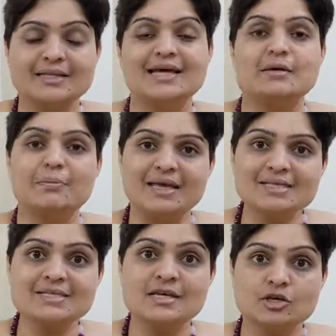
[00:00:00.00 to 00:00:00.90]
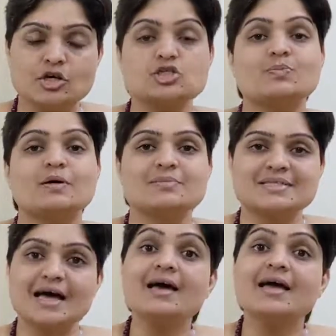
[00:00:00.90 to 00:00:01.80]
That means your
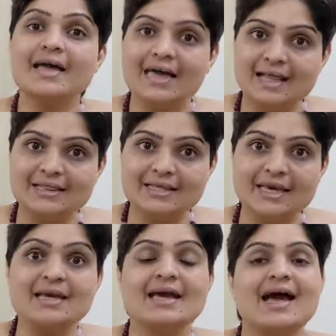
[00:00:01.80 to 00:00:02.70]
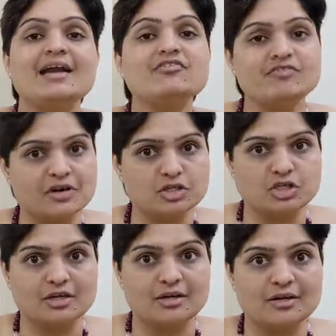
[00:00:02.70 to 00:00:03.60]
sperms are healthy and
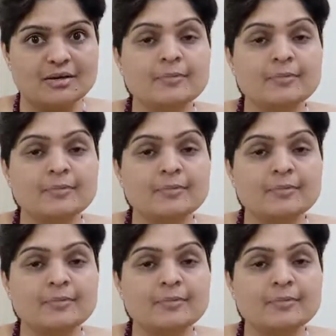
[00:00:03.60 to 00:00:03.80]
functional.